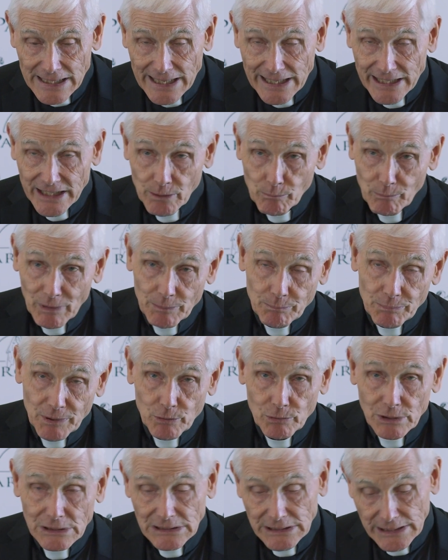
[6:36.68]
and it might
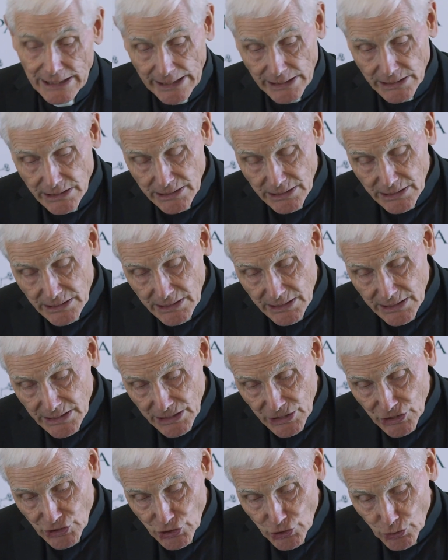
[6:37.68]
be related
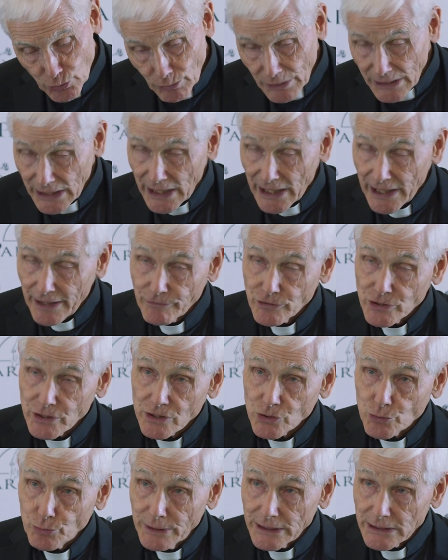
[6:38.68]
to what I have
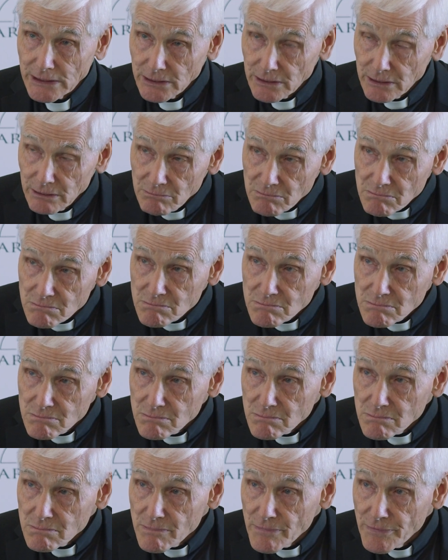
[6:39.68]
just written,
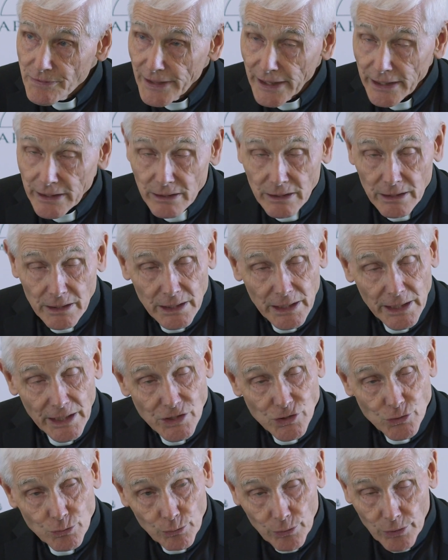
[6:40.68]
then
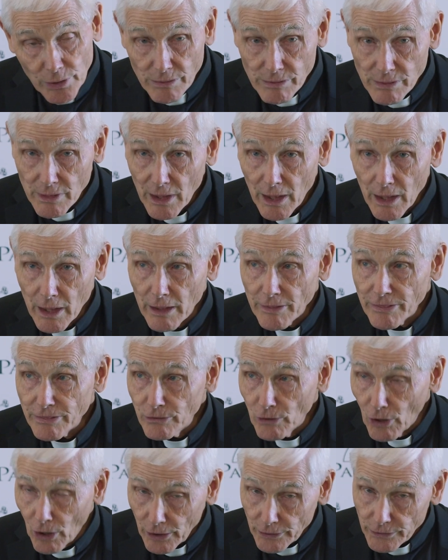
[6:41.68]
it's worth a
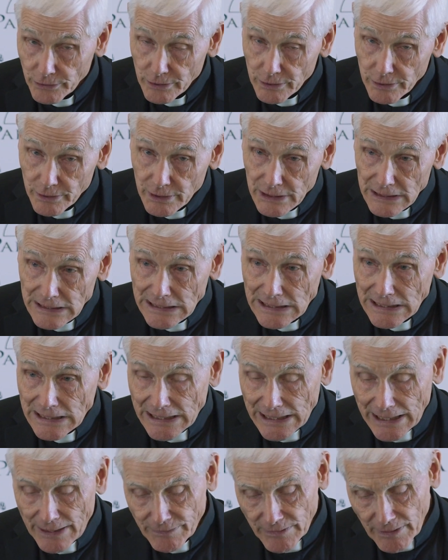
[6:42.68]
thought.
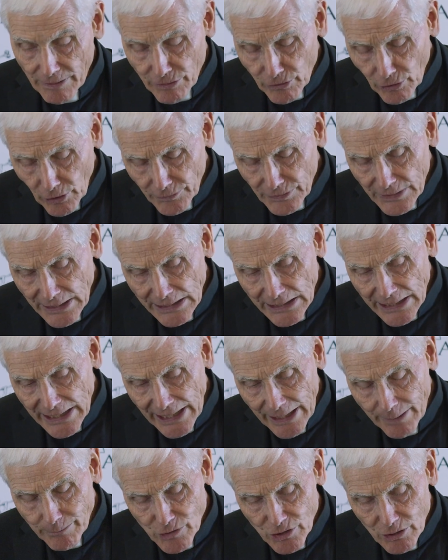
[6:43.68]
And the thought then
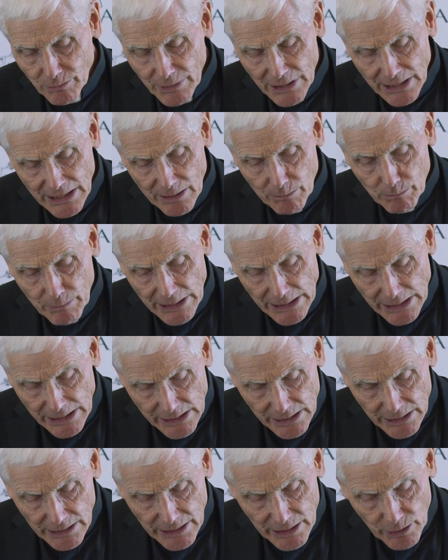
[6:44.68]
came to me
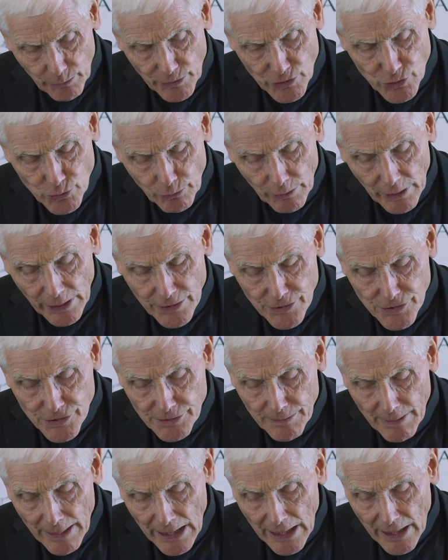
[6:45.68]
immediately, which
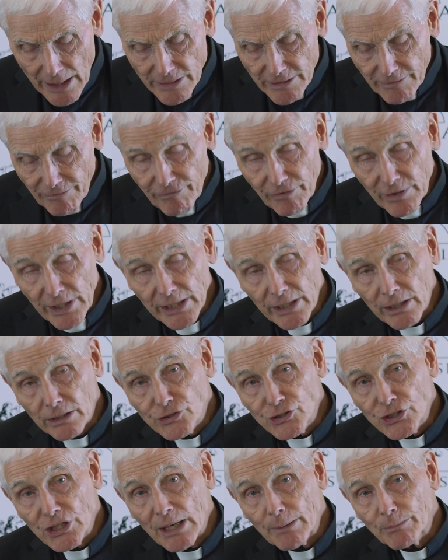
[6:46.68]
was, the final
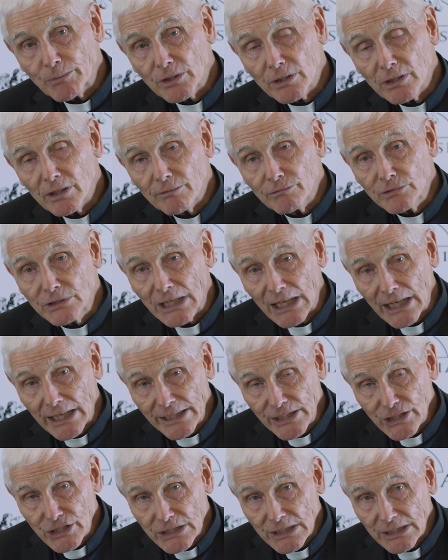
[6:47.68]
chapter of
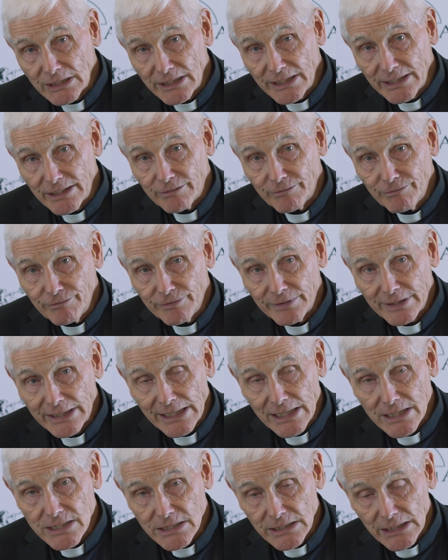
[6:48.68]
Dying to Live
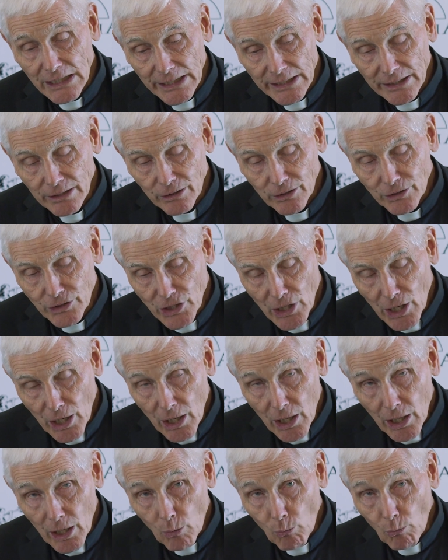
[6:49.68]
is titled,
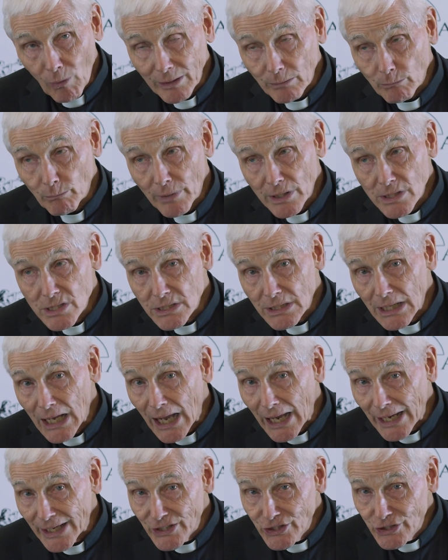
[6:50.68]
What Must
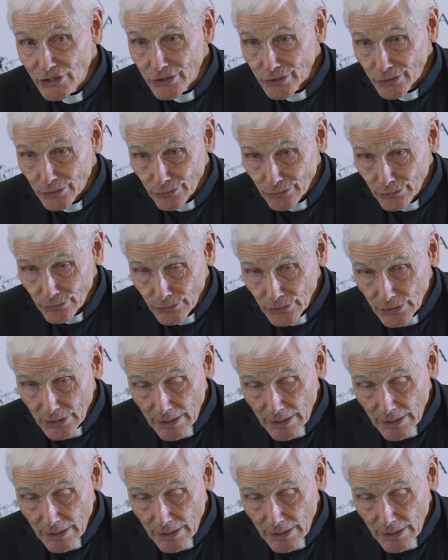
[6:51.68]
I Do?